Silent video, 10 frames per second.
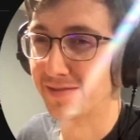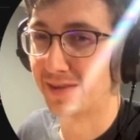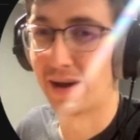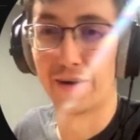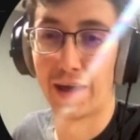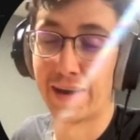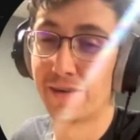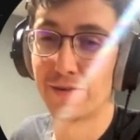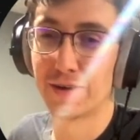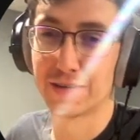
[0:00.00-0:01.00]
I don't know. I
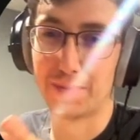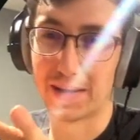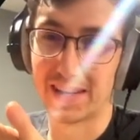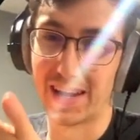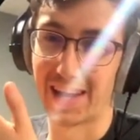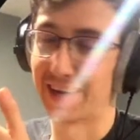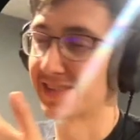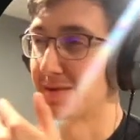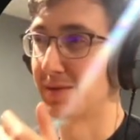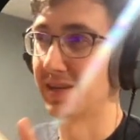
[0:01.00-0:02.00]
never expected, I guess,
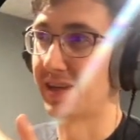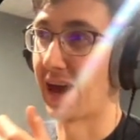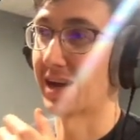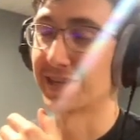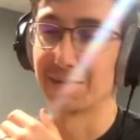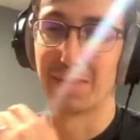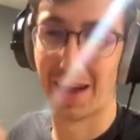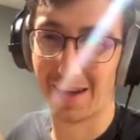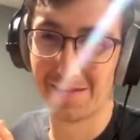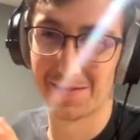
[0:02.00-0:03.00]
somebody to actually
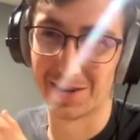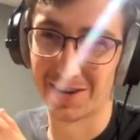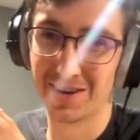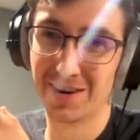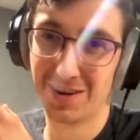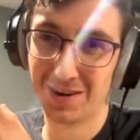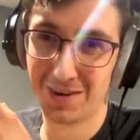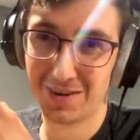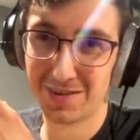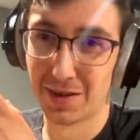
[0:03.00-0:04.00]
pay for
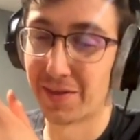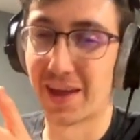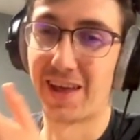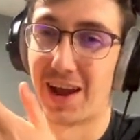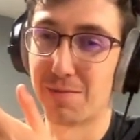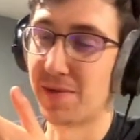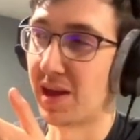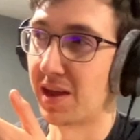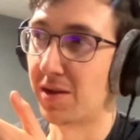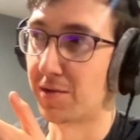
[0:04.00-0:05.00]
something that I
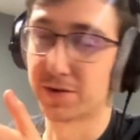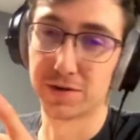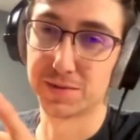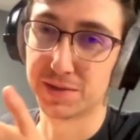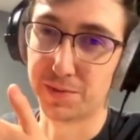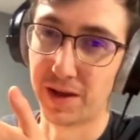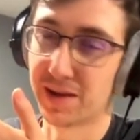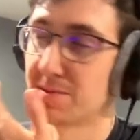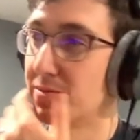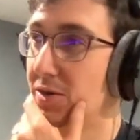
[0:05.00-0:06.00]
made over Christmas break,
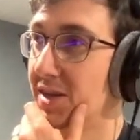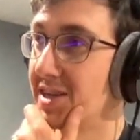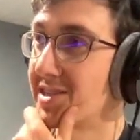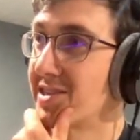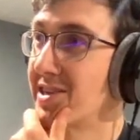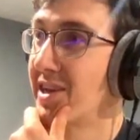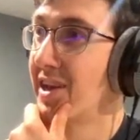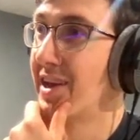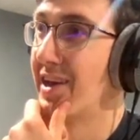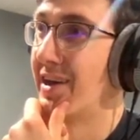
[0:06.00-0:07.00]
more or less.
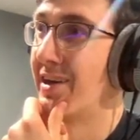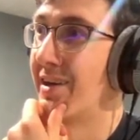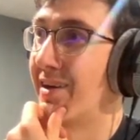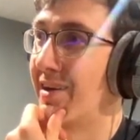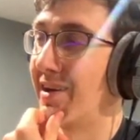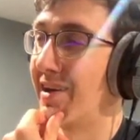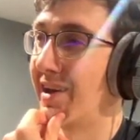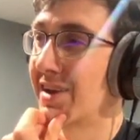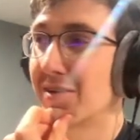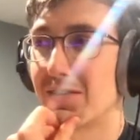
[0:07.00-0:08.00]

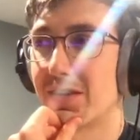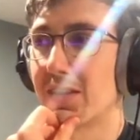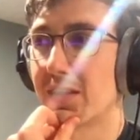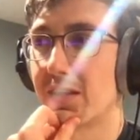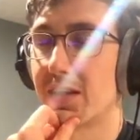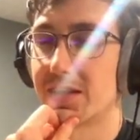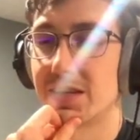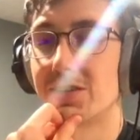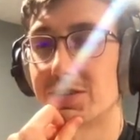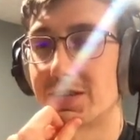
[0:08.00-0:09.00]
And you can see that it's
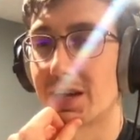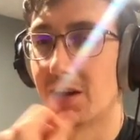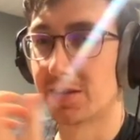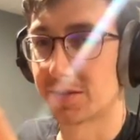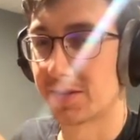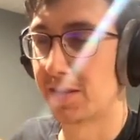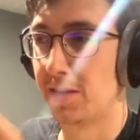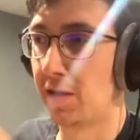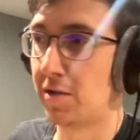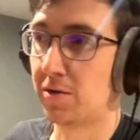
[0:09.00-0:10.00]
interesting also to
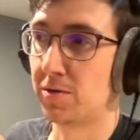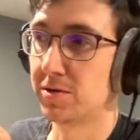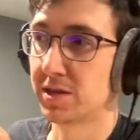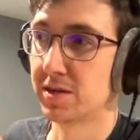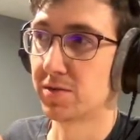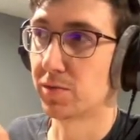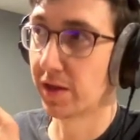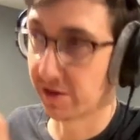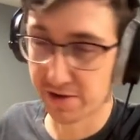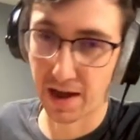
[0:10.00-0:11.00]
note where
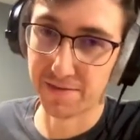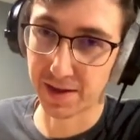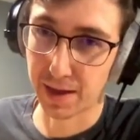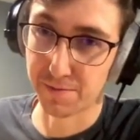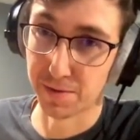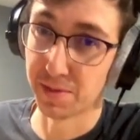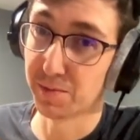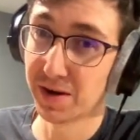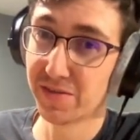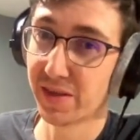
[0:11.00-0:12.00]
the traffic came from. And the
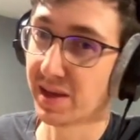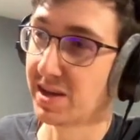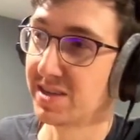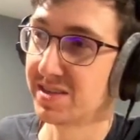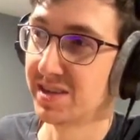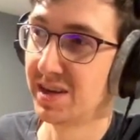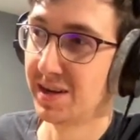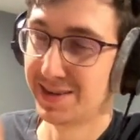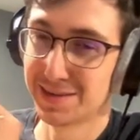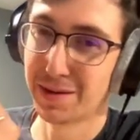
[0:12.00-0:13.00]
weird thing is,
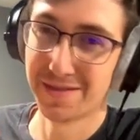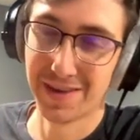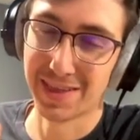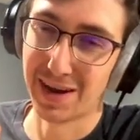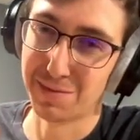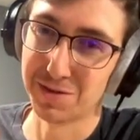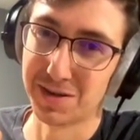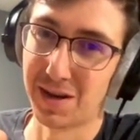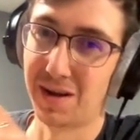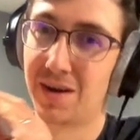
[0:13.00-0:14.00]
despite the fact that I posted
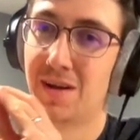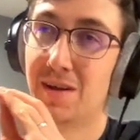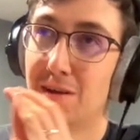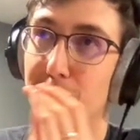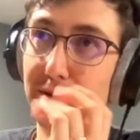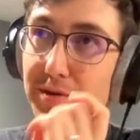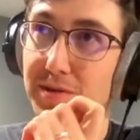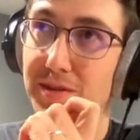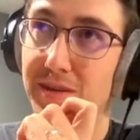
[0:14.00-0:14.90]
on both